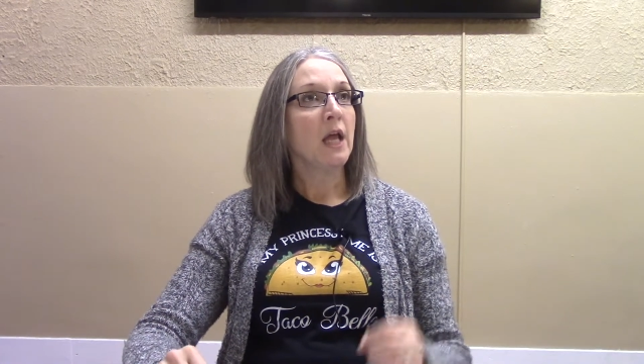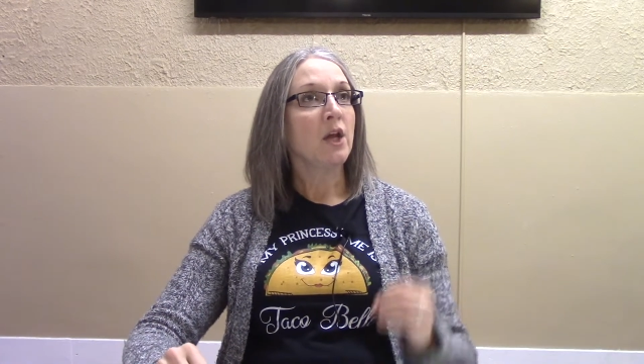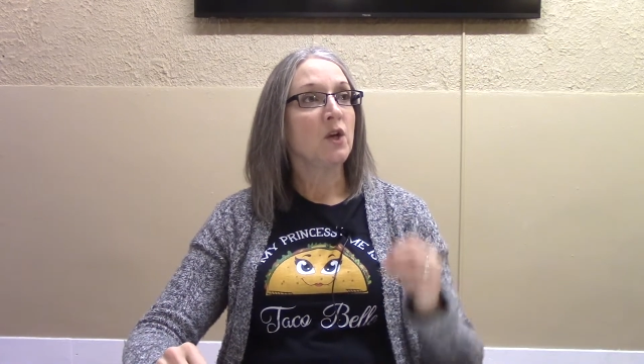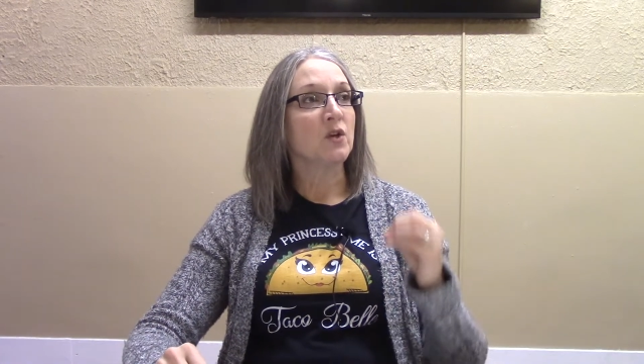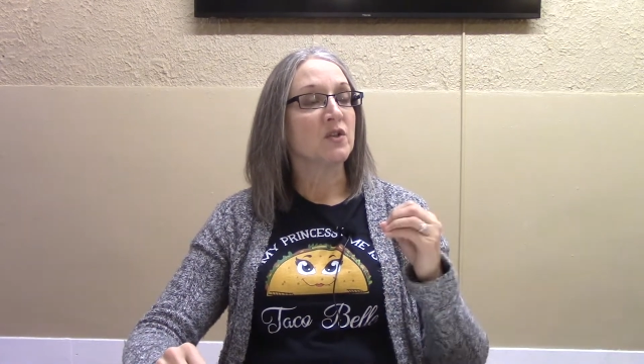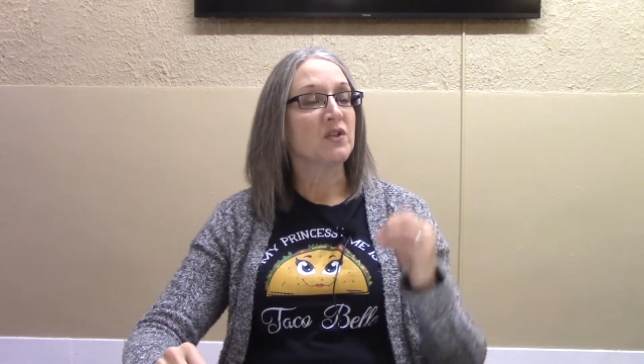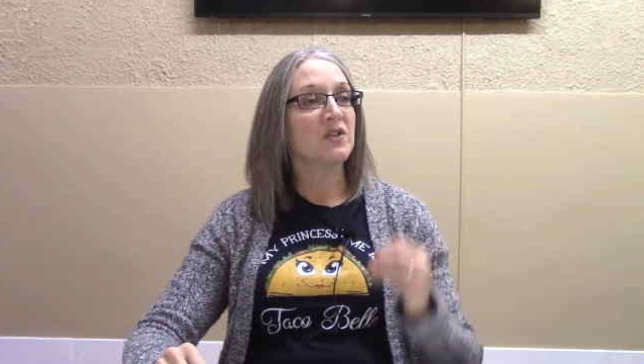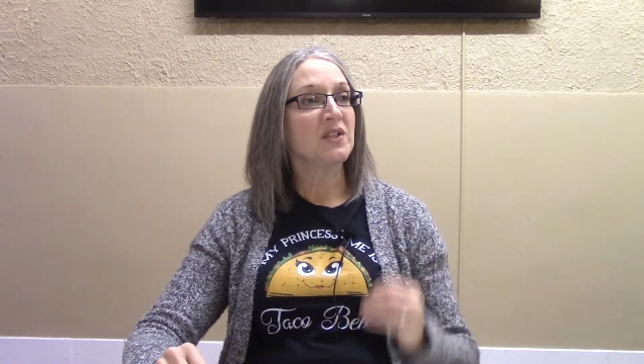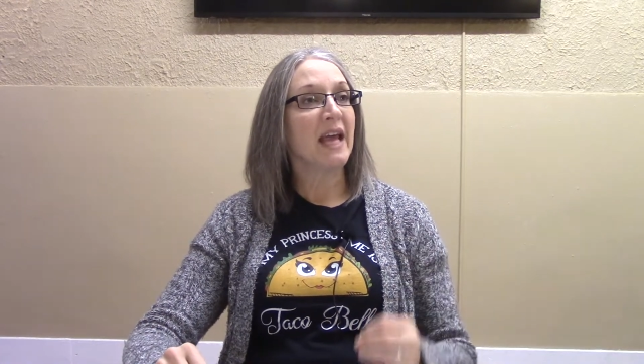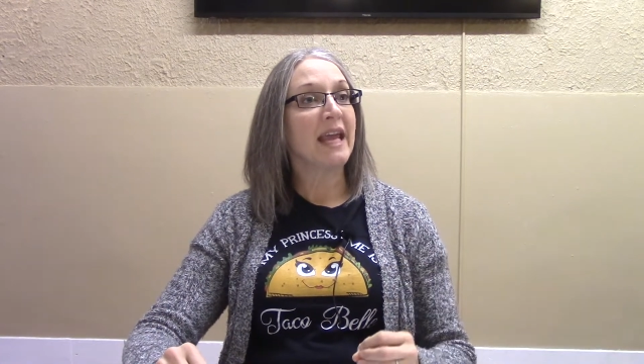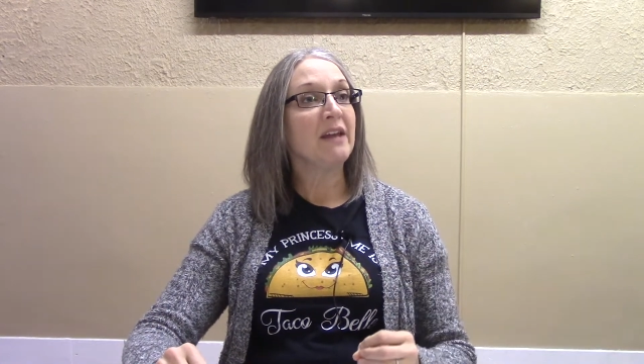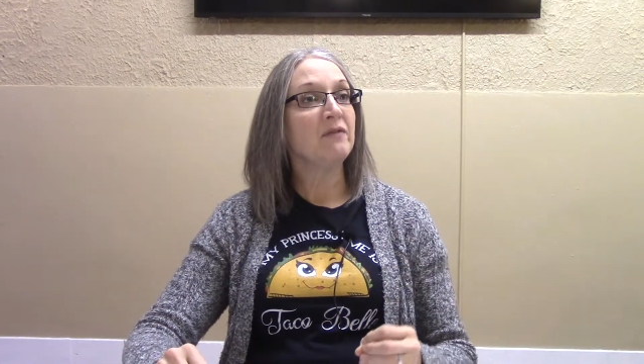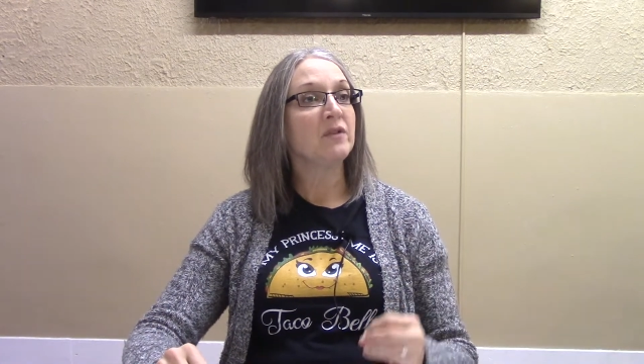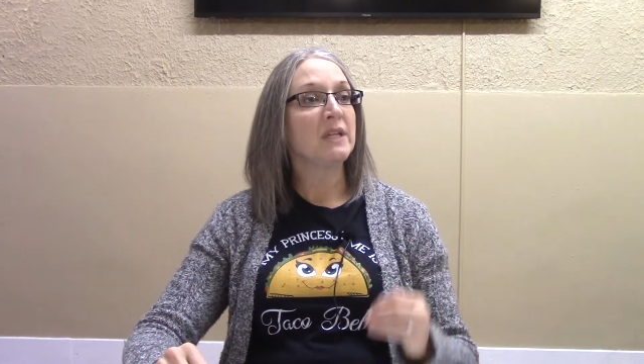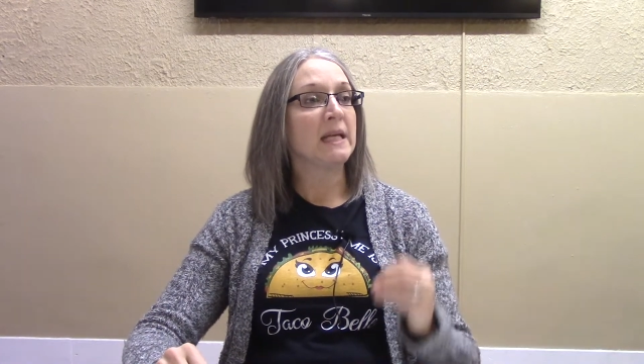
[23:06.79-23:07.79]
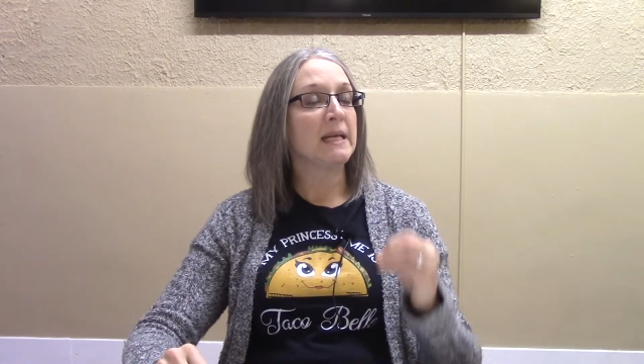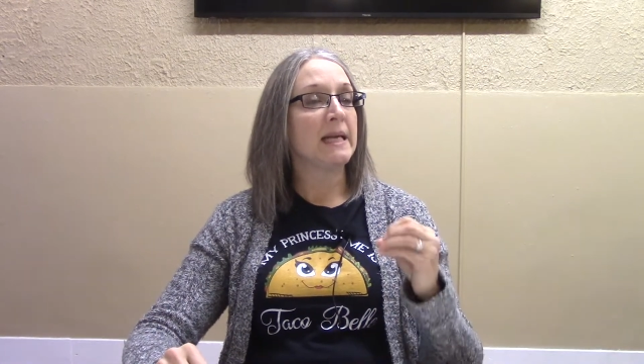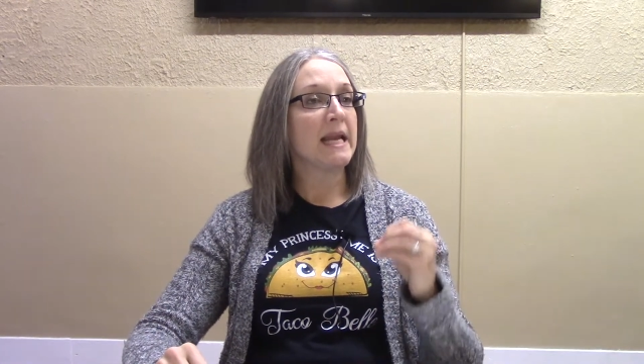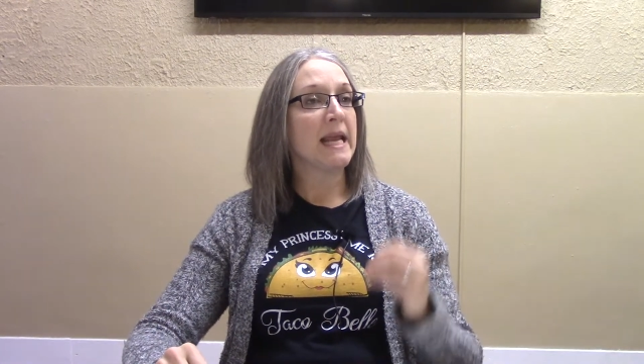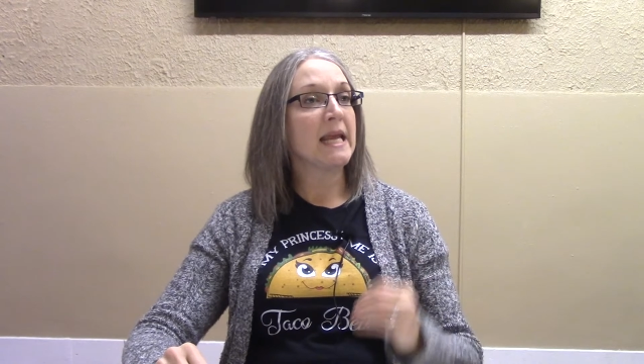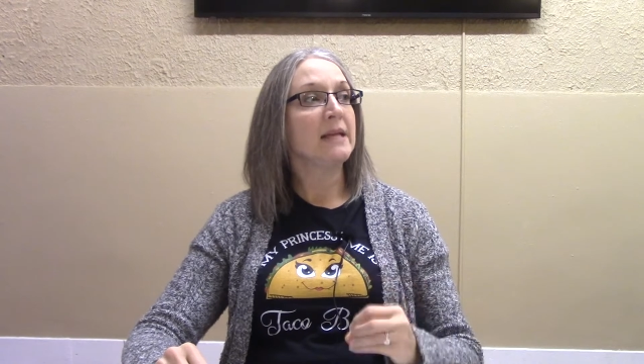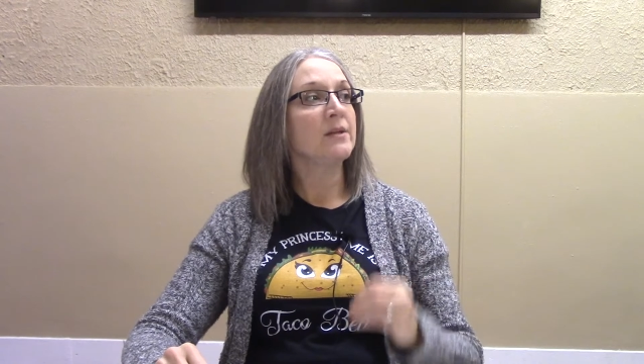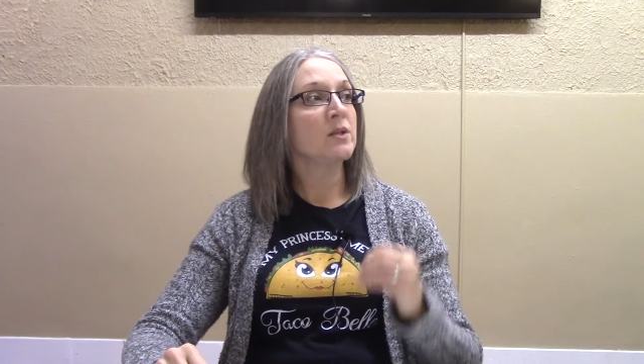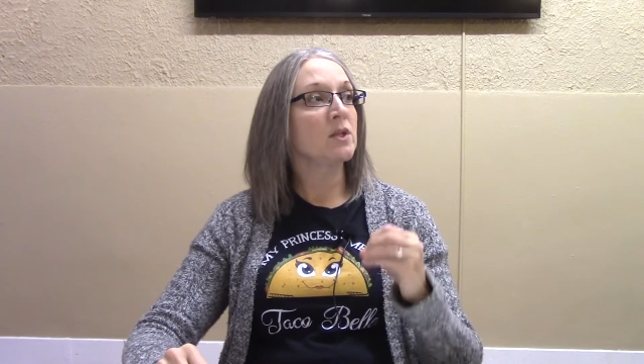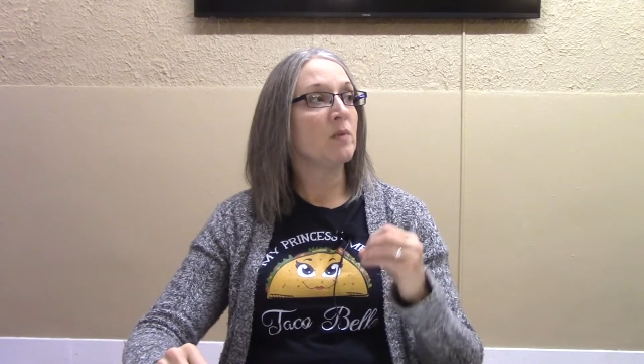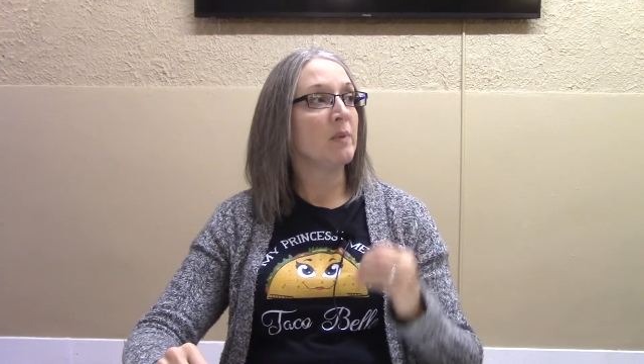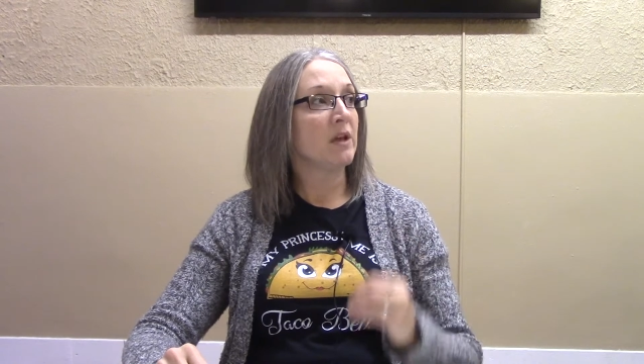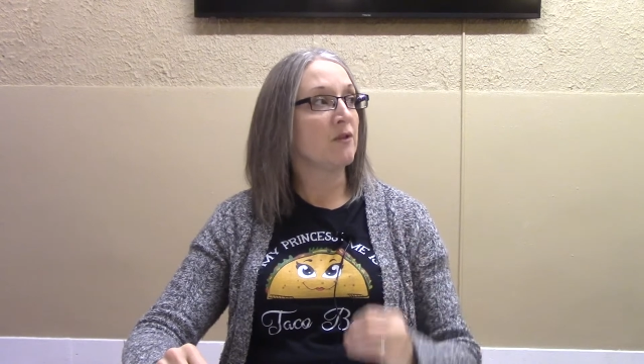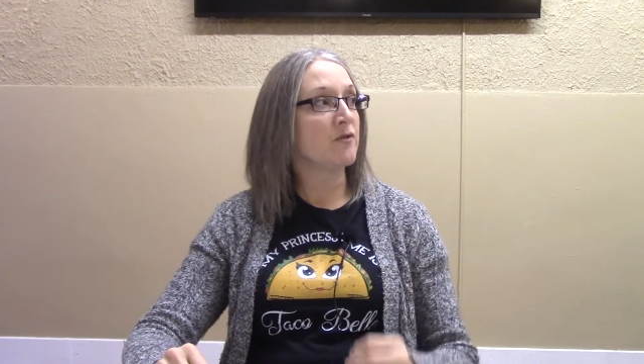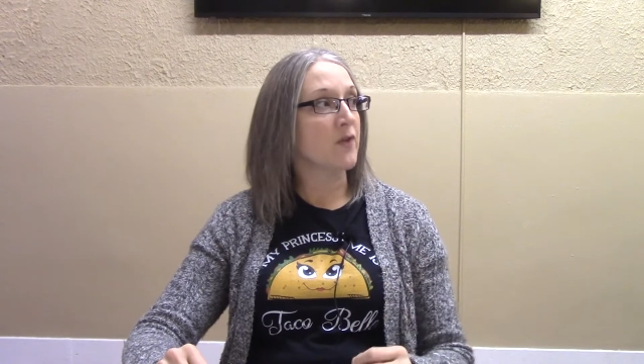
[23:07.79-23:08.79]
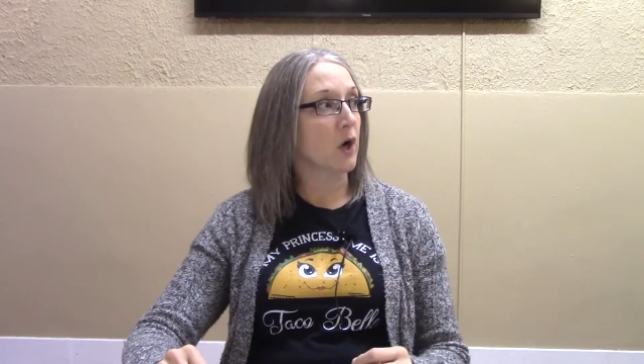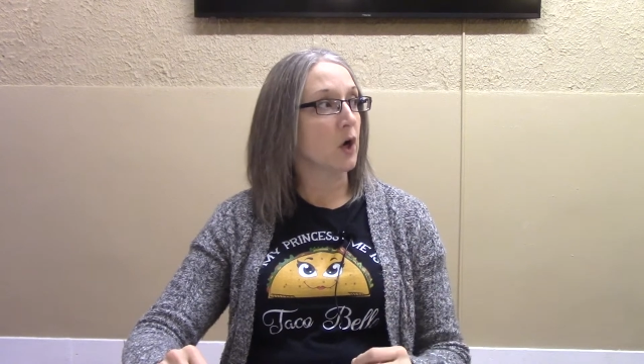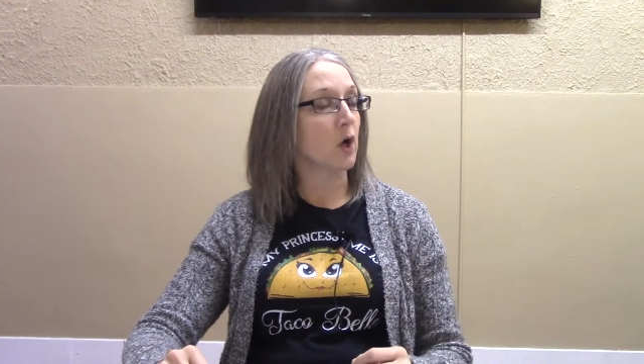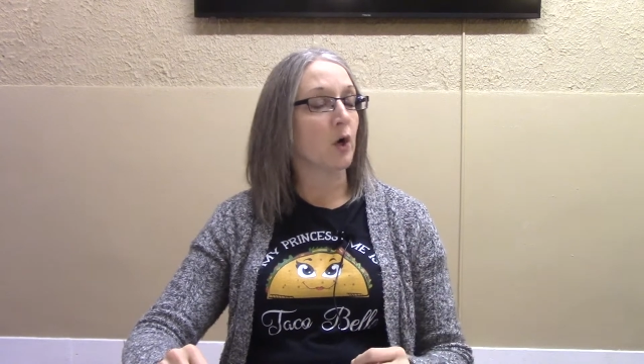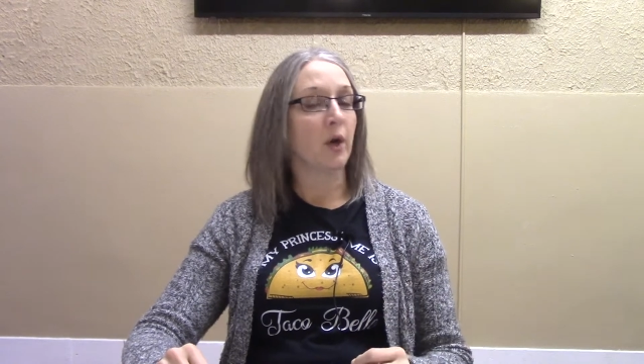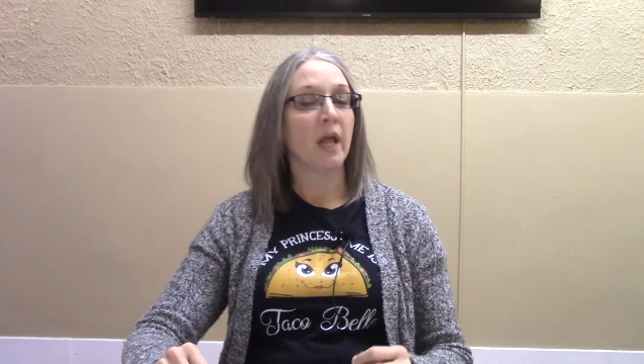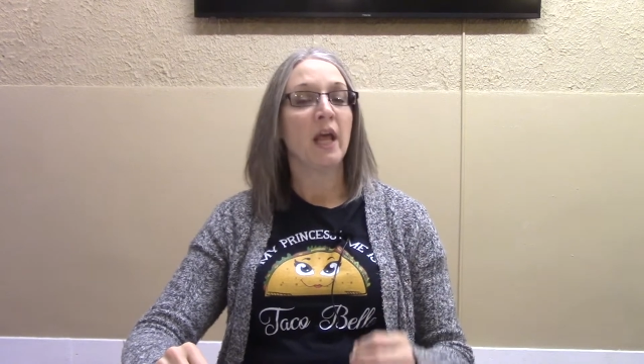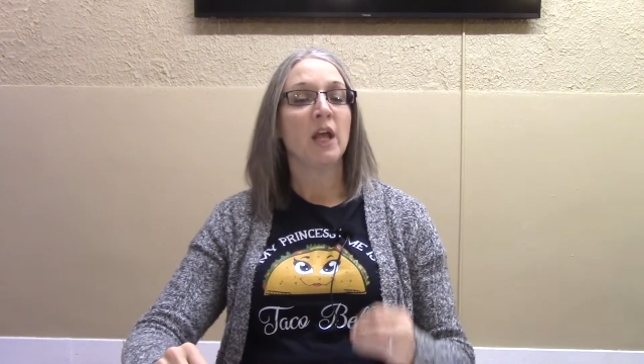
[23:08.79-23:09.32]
your safety needs to be third.